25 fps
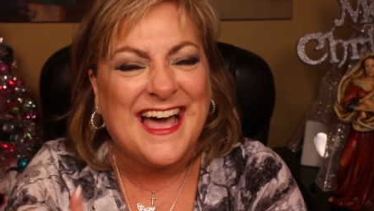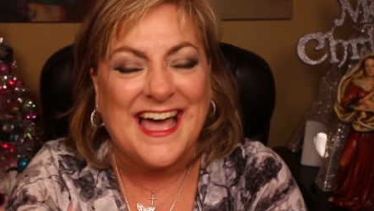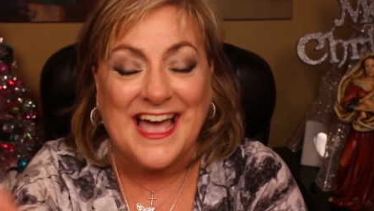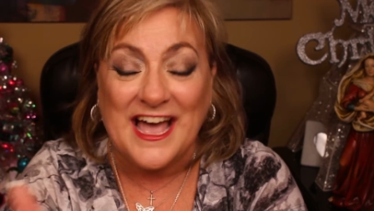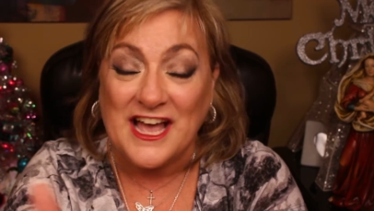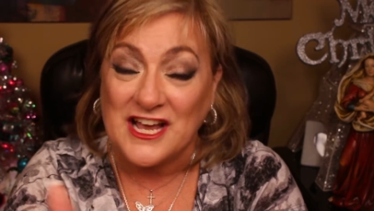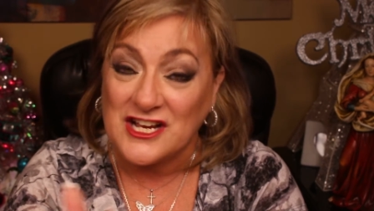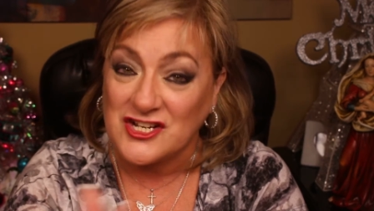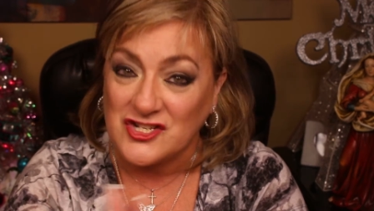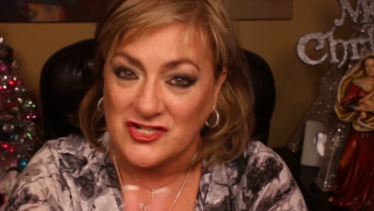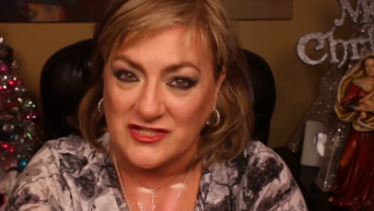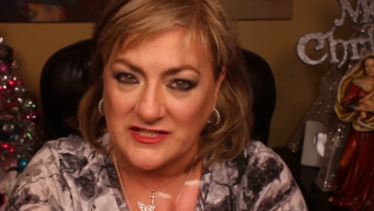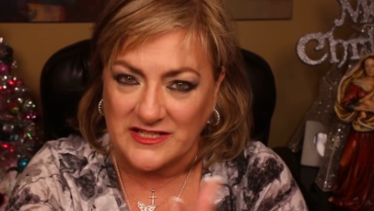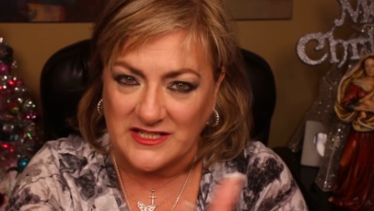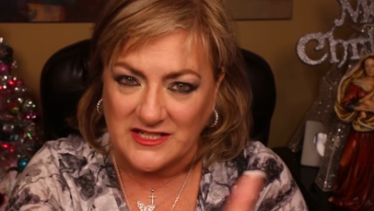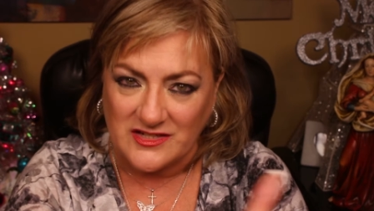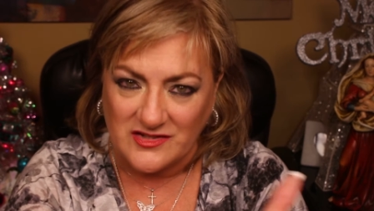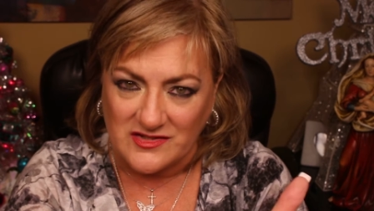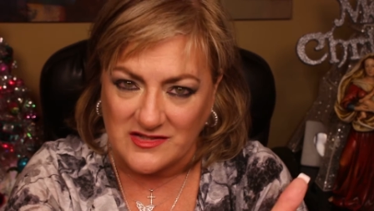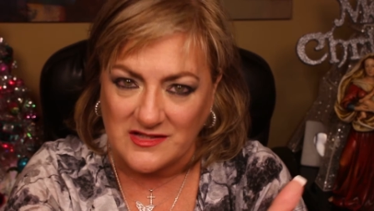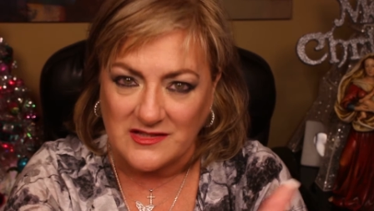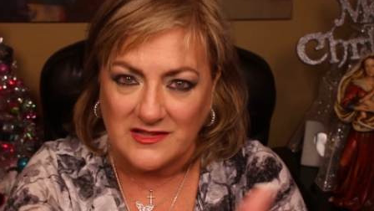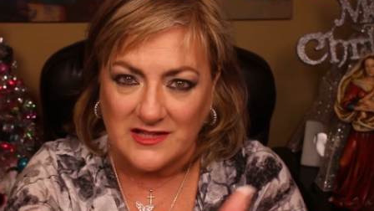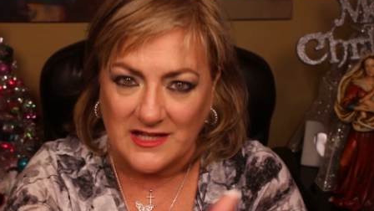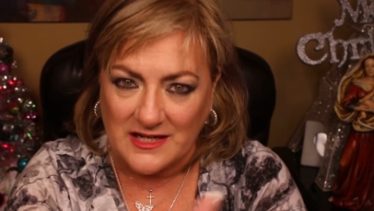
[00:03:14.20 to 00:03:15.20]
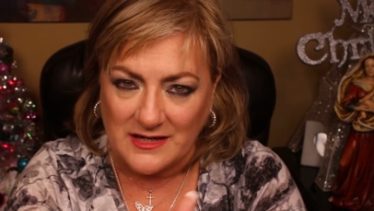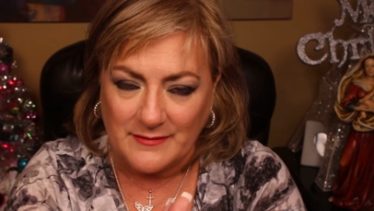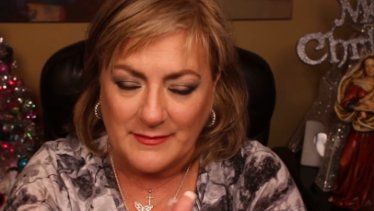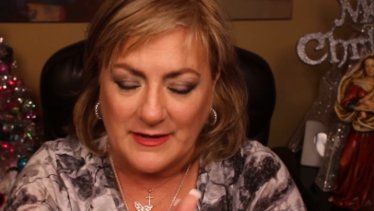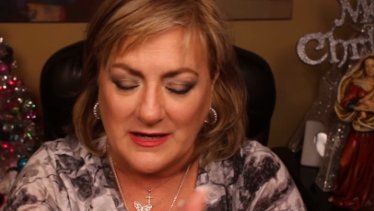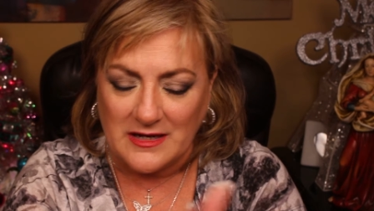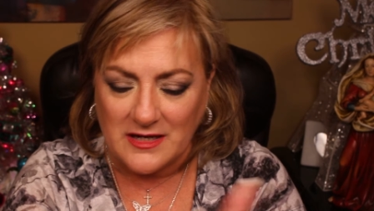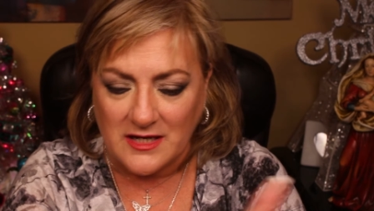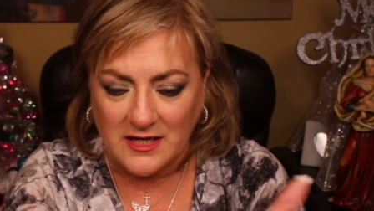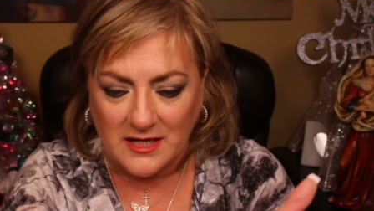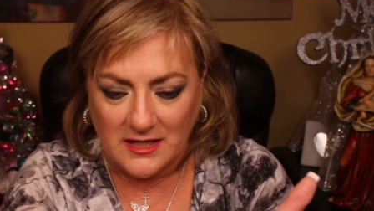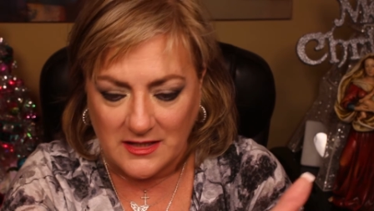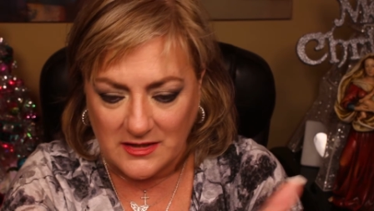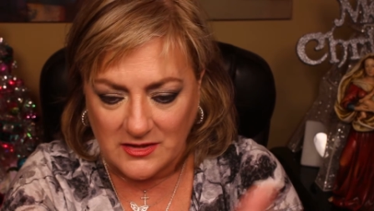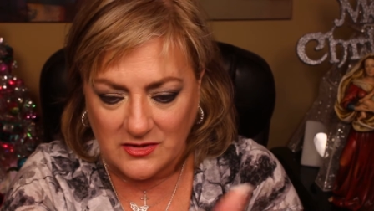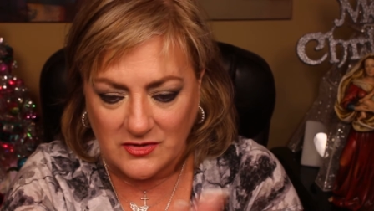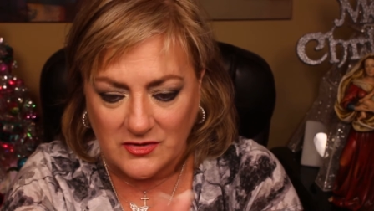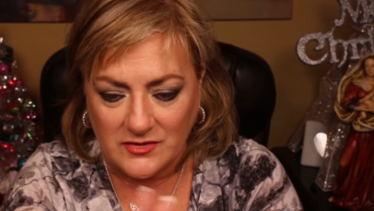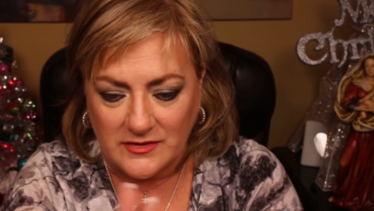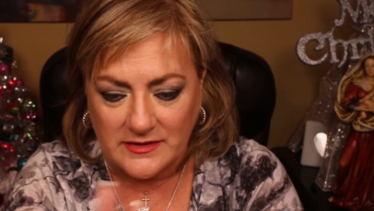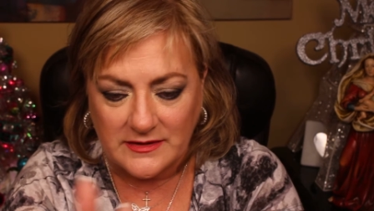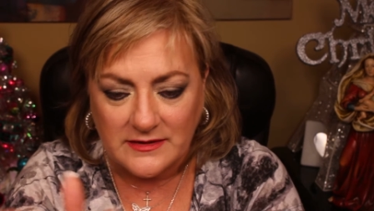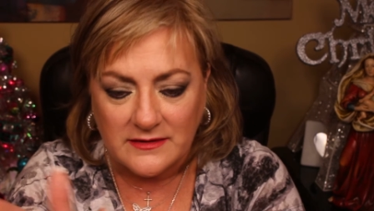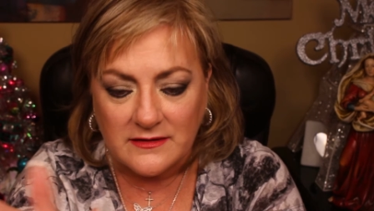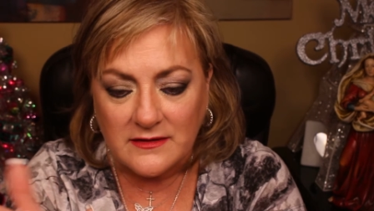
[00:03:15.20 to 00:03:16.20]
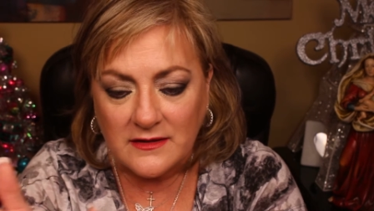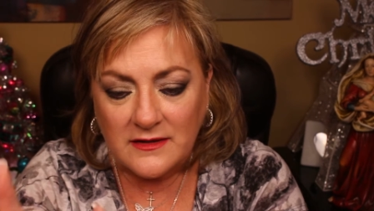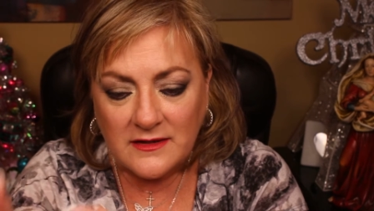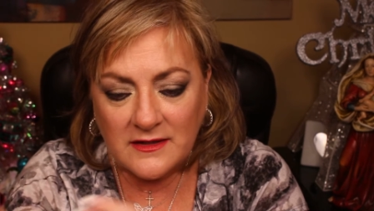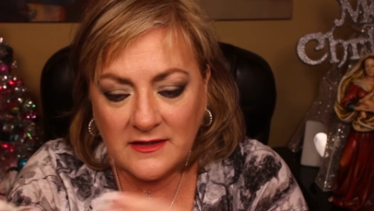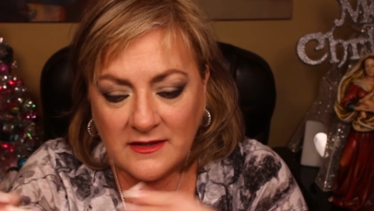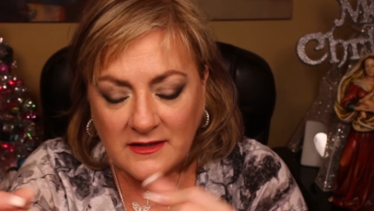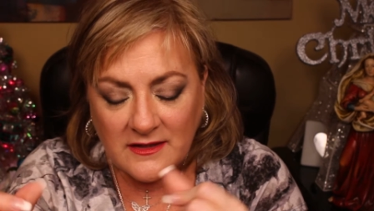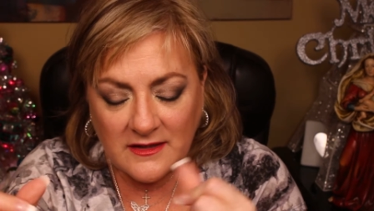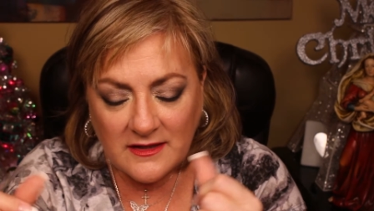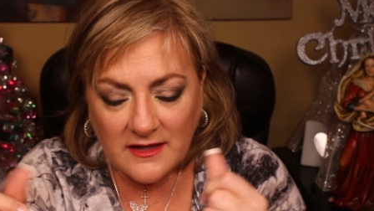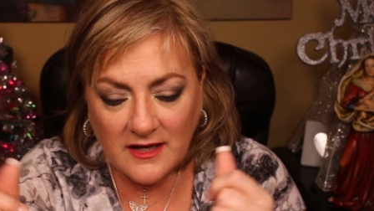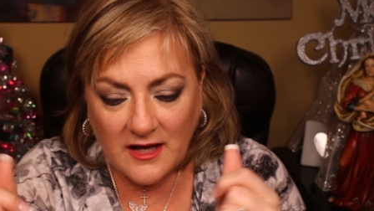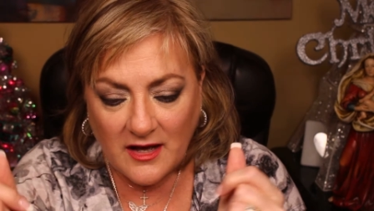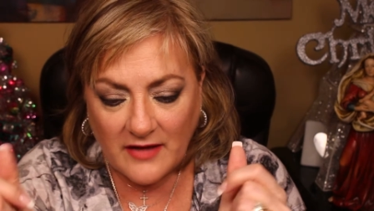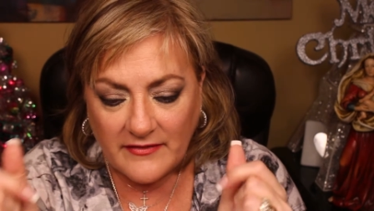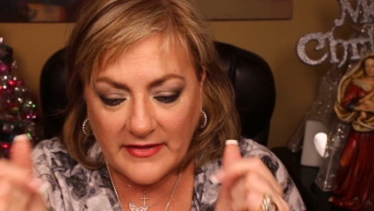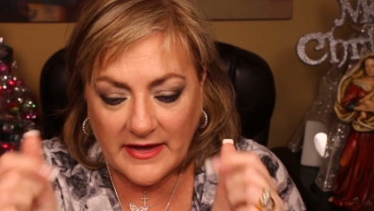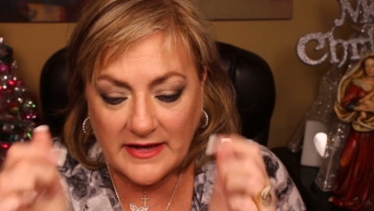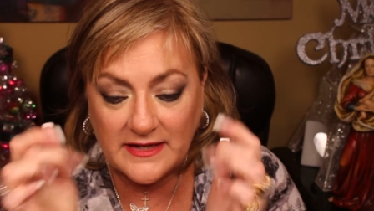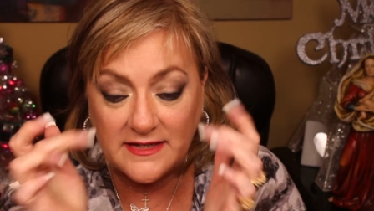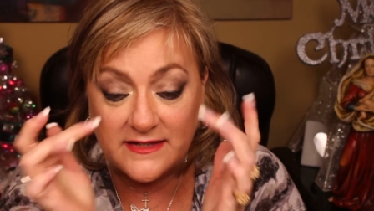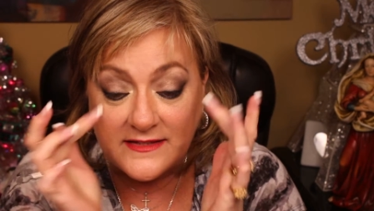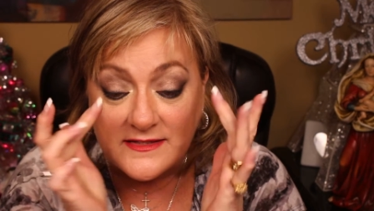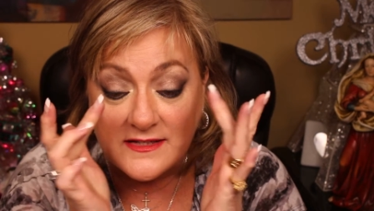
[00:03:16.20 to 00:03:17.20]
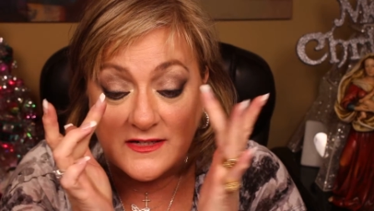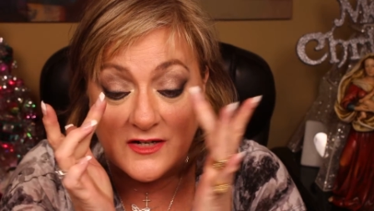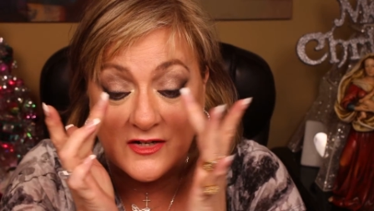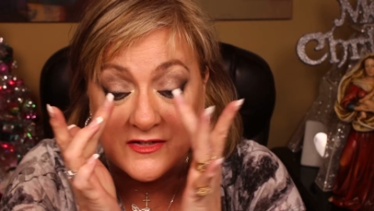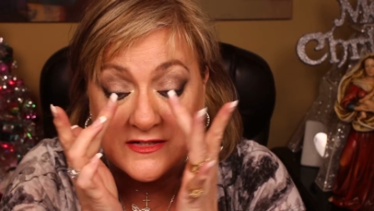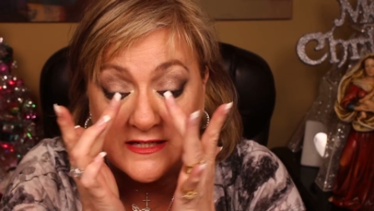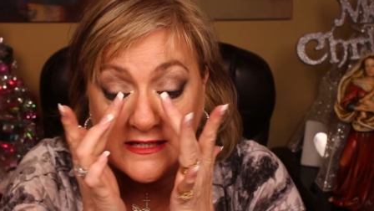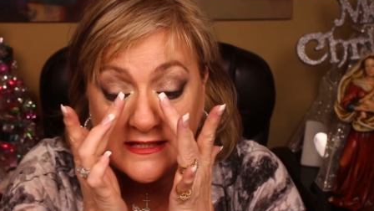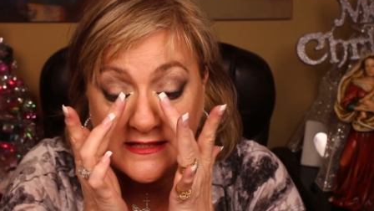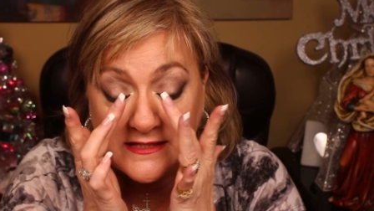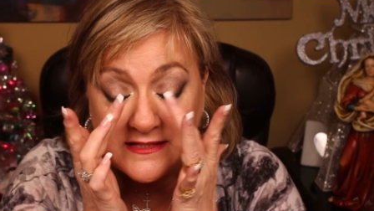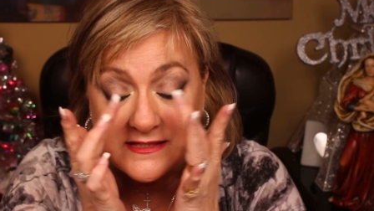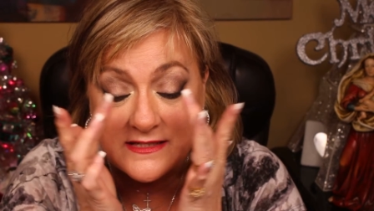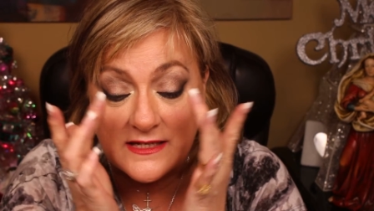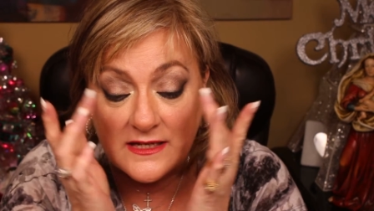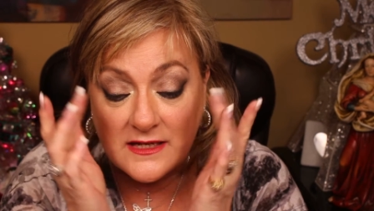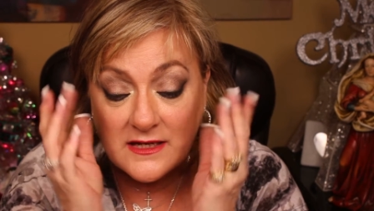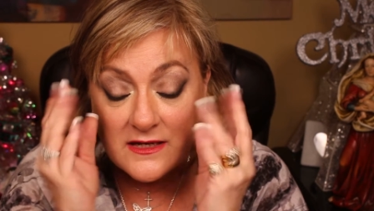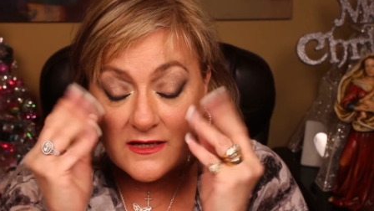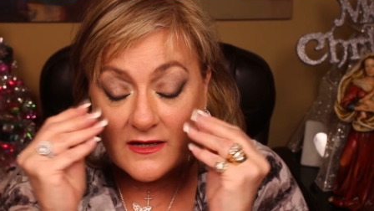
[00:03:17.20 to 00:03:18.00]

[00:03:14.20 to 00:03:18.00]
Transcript: Actually, he knows a lot about color and all that. He's an artiste.